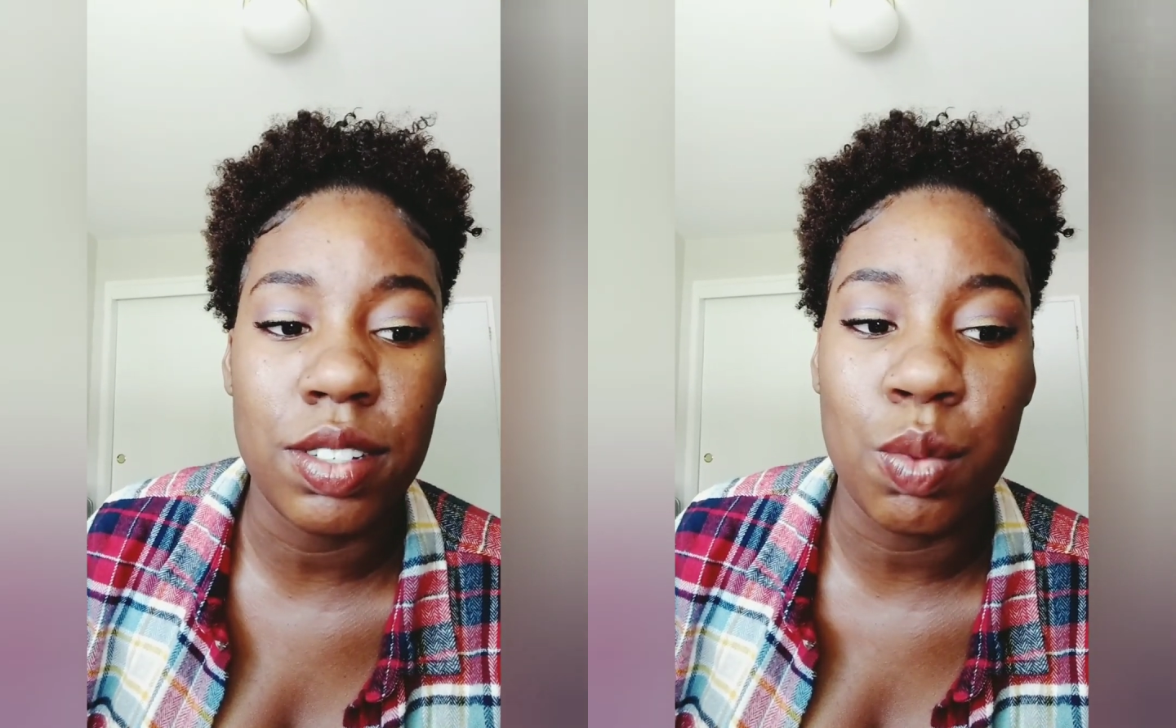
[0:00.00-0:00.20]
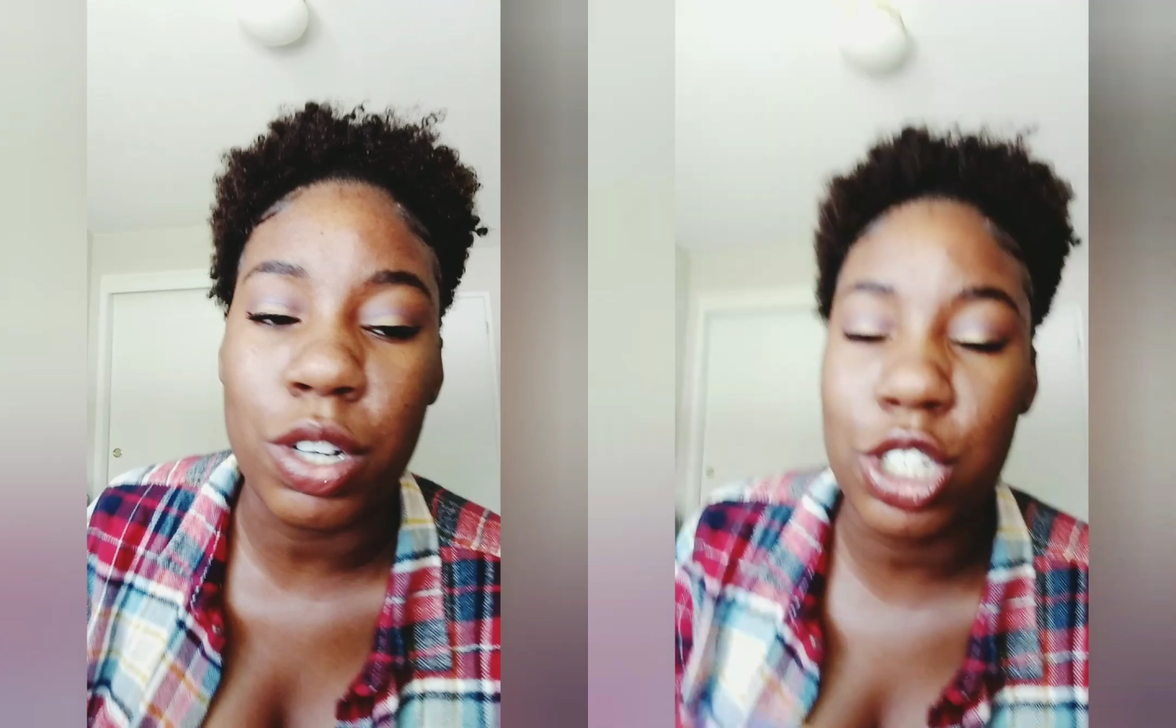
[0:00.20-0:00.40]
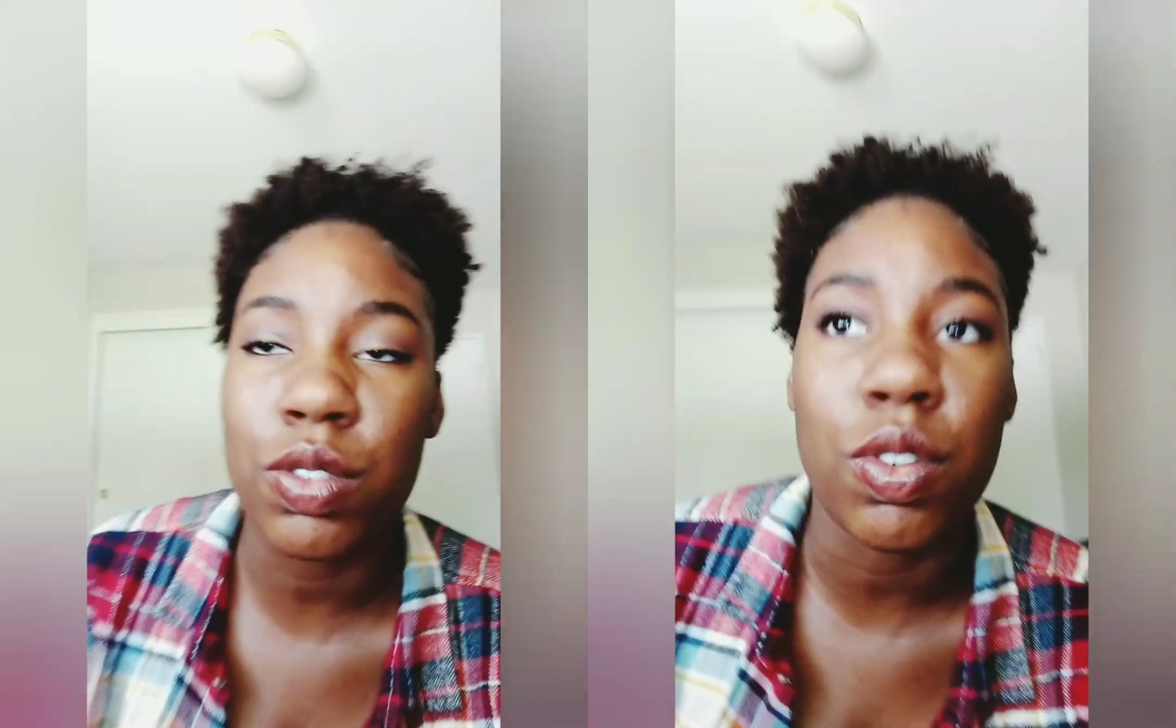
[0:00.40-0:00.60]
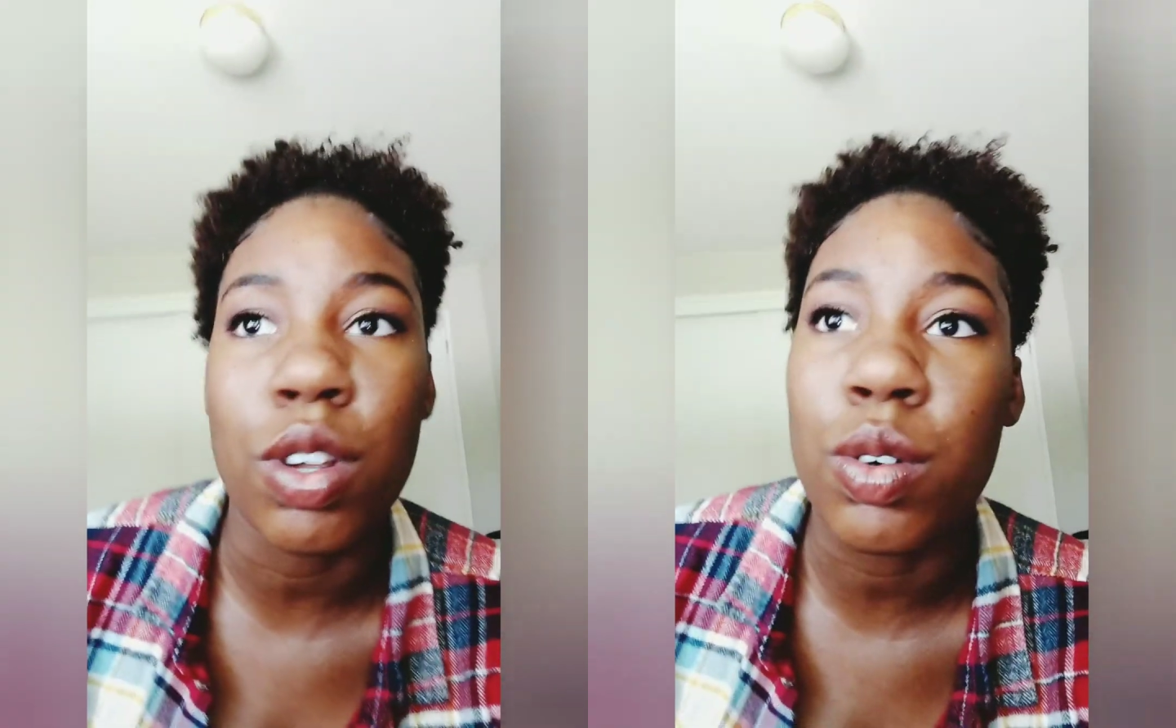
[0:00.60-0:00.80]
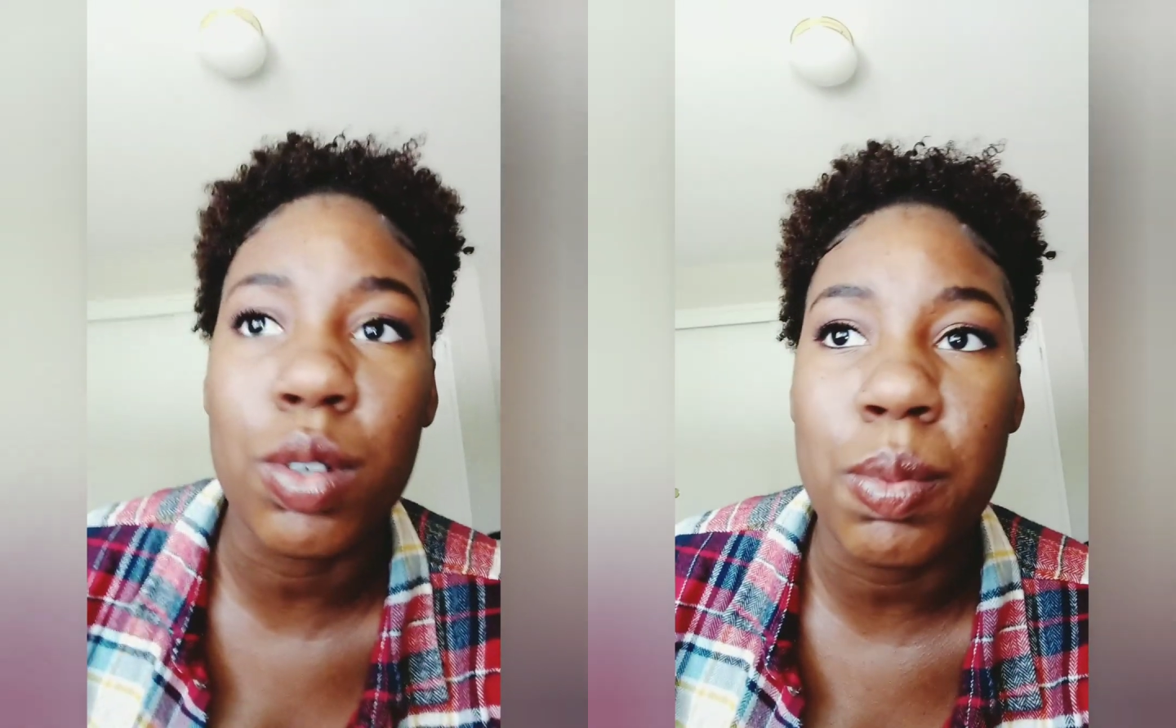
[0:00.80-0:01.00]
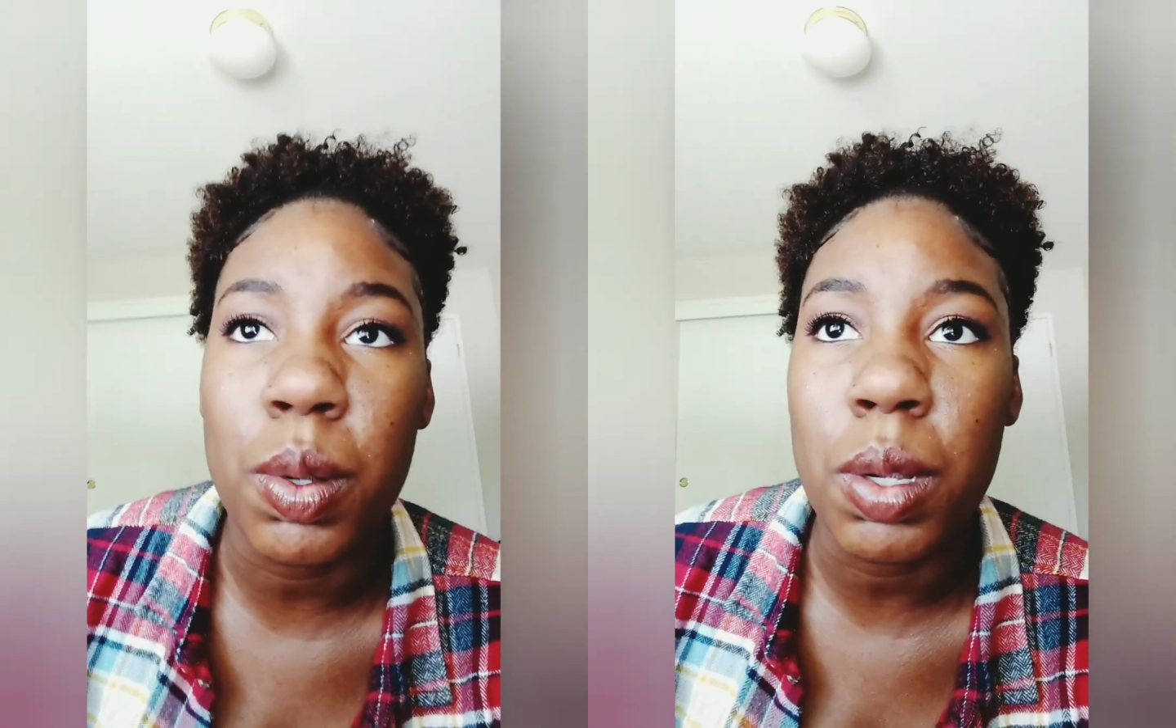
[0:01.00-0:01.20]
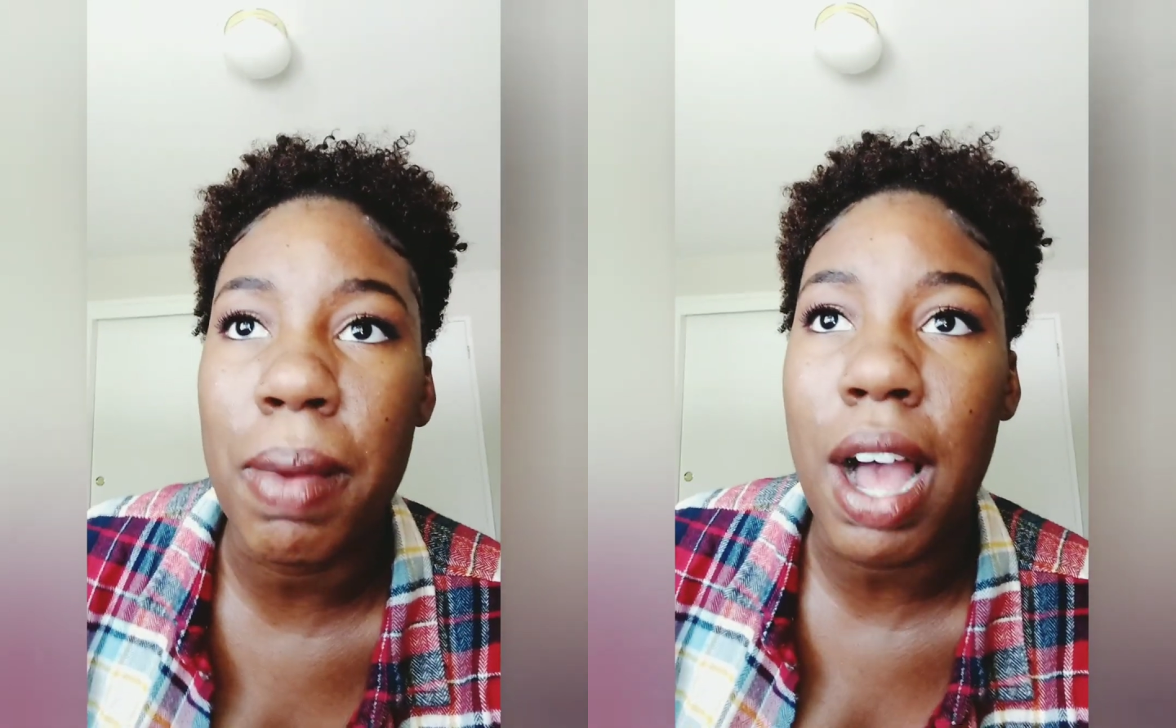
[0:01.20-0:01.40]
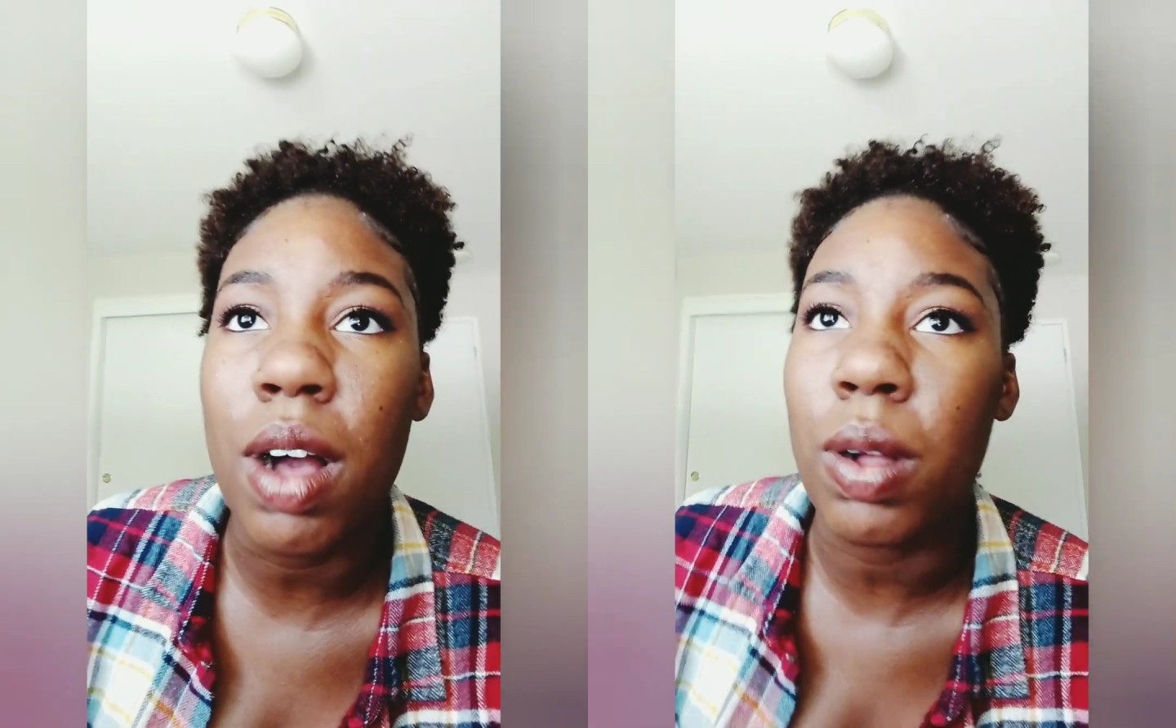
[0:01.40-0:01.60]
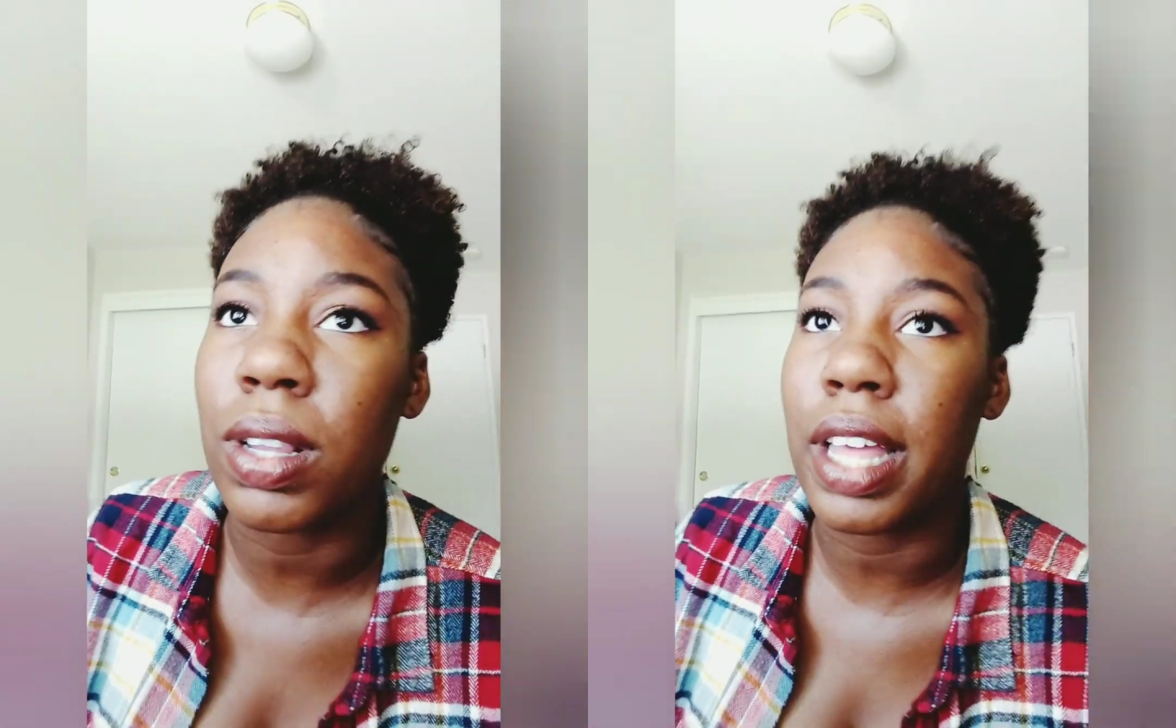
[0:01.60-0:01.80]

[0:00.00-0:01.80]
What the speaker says: what you're vulnerable about,